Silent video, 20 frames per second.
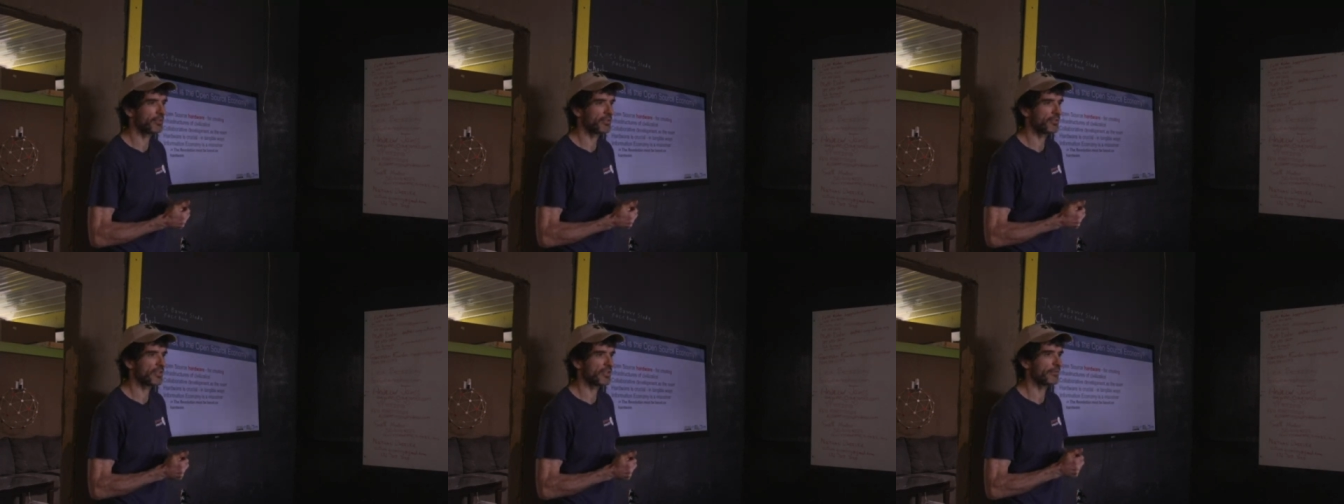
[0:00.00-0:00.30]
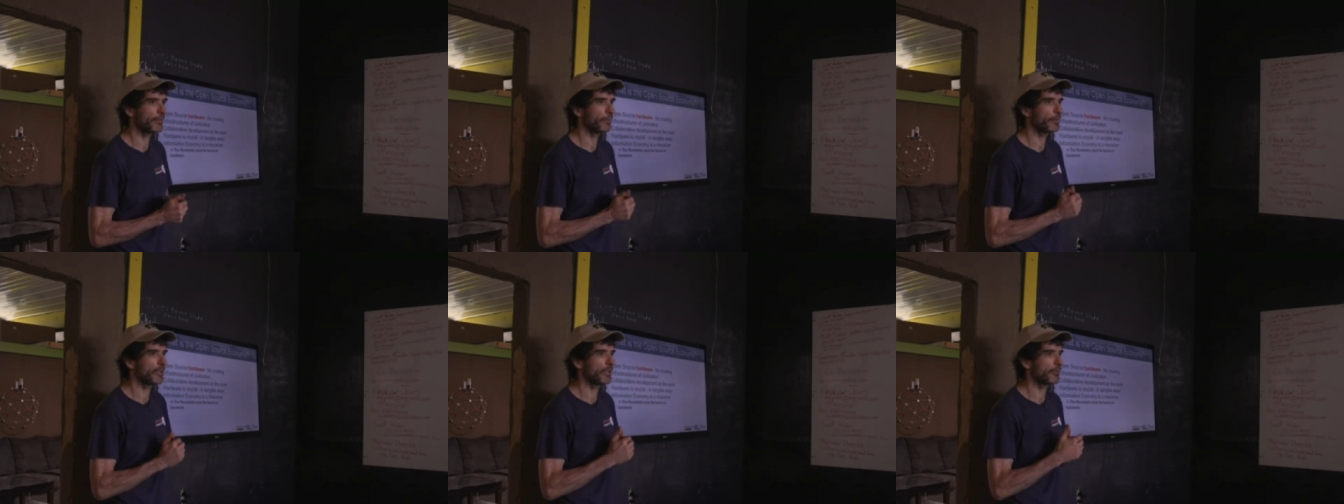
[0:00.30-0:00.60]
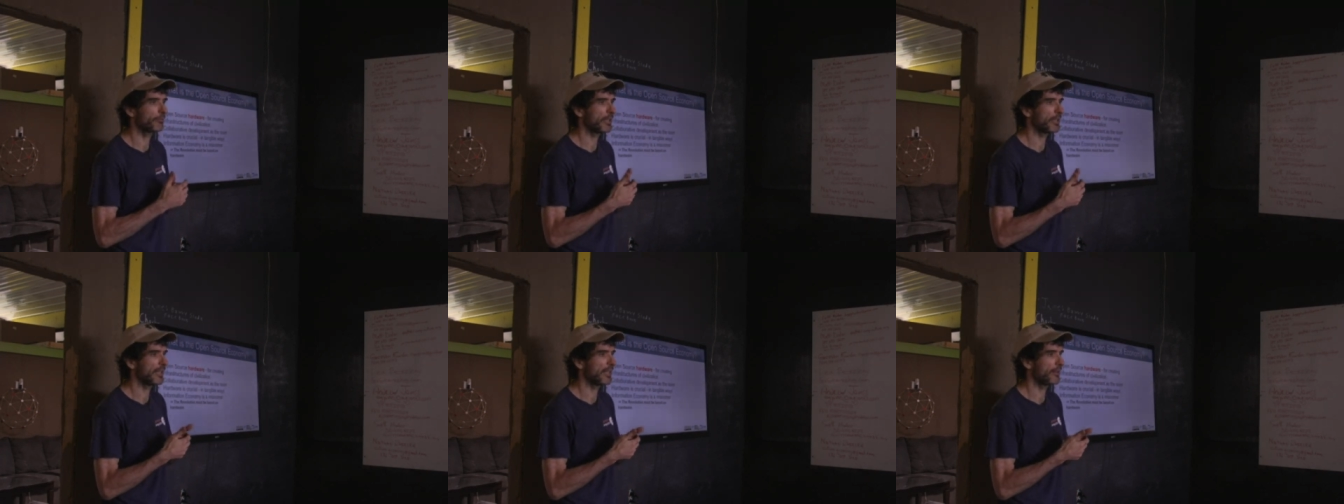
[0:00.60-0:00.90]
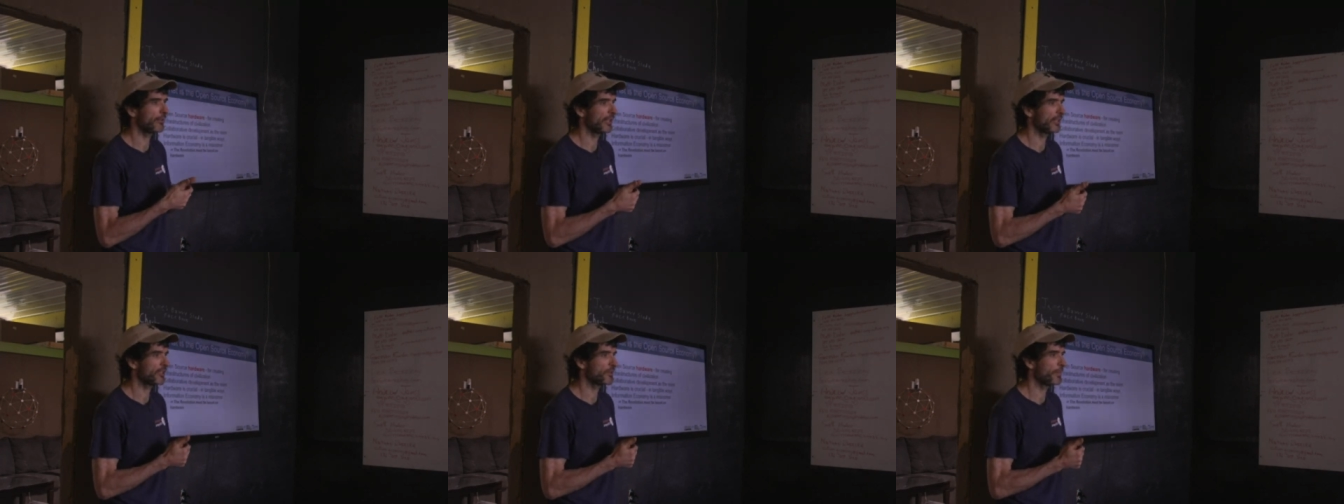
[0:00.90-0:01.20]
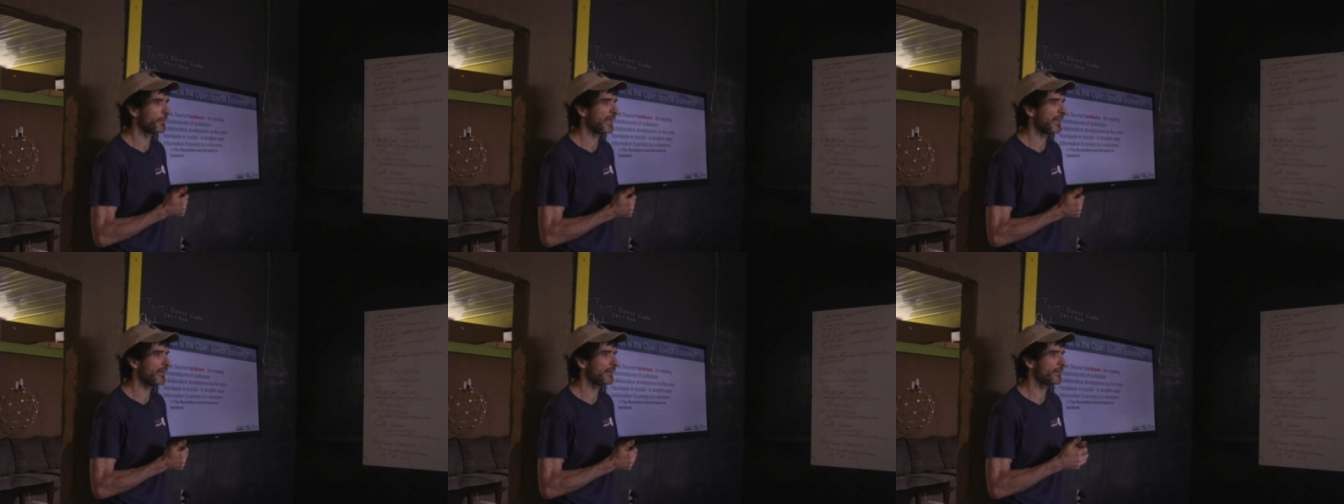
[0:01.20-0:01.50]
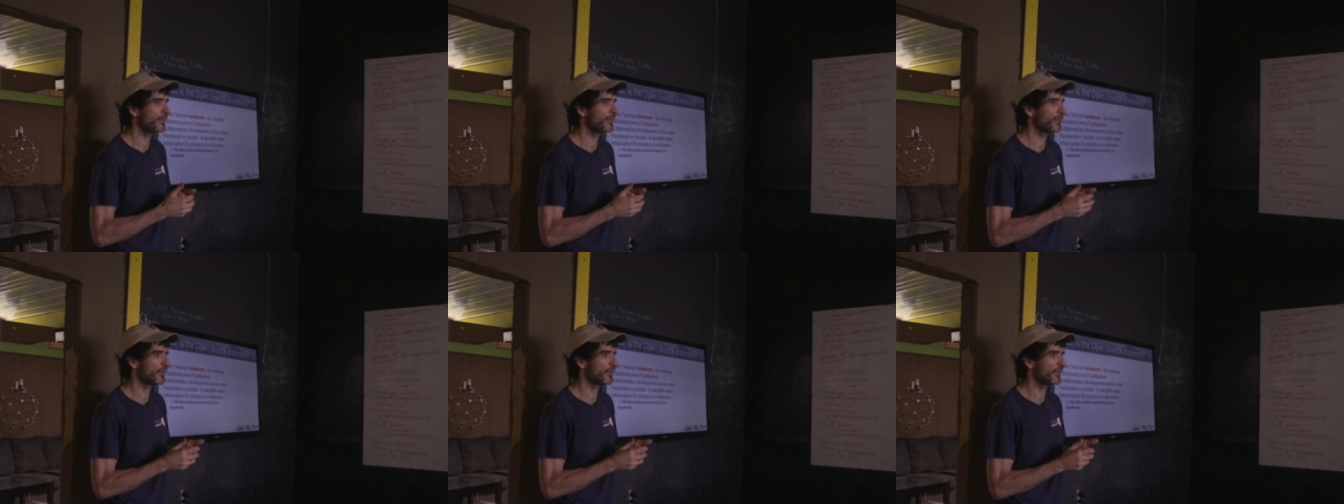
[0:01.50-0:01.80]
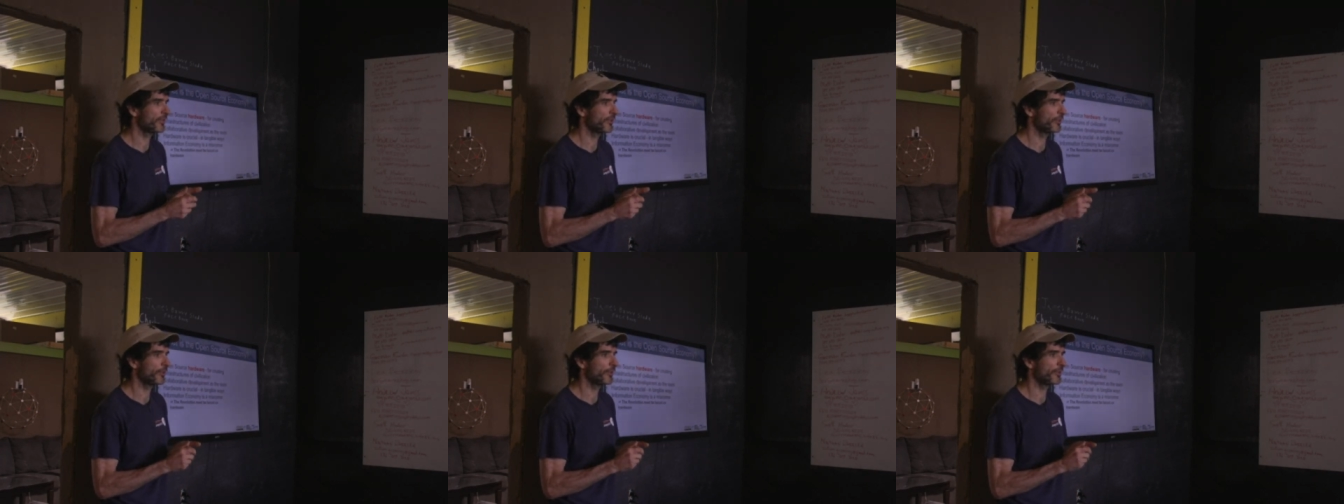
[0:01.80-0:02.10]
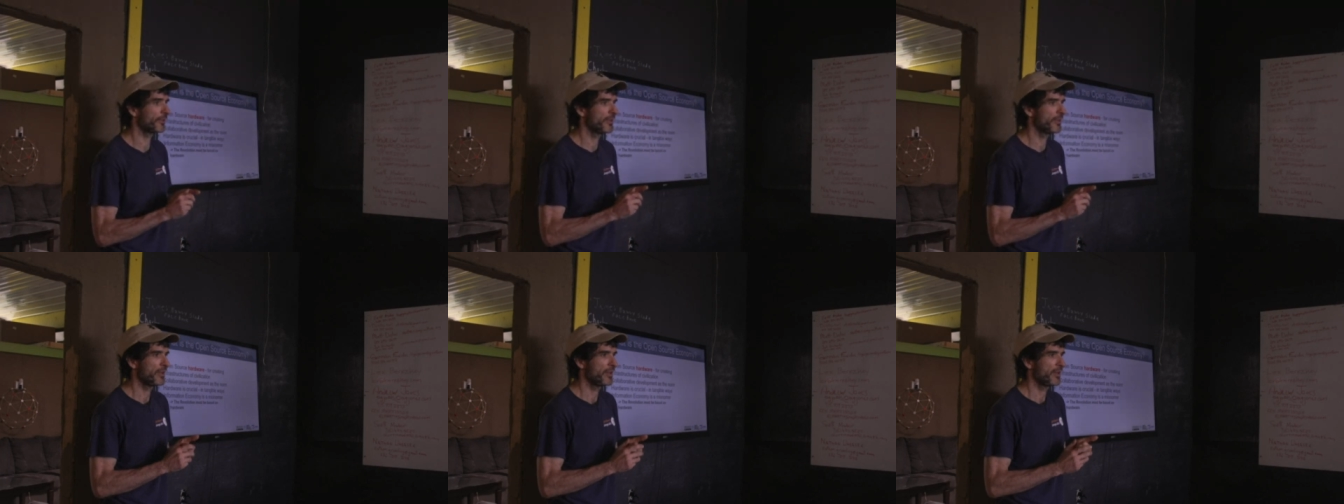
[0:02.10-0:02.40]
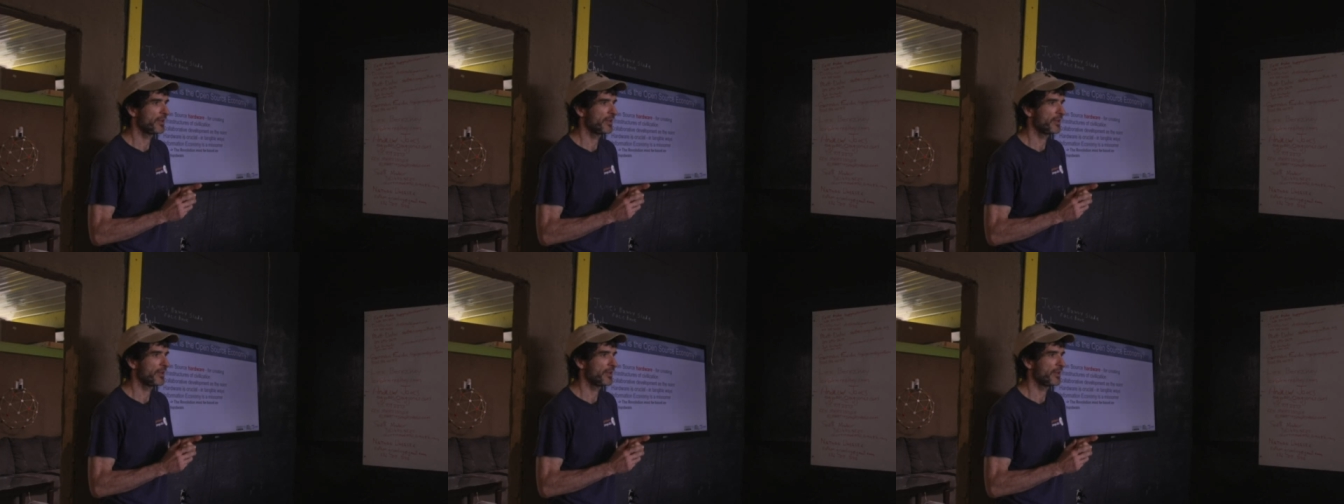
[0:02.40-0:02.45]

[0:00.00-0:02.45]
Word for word: because everyone right now gets patents. Your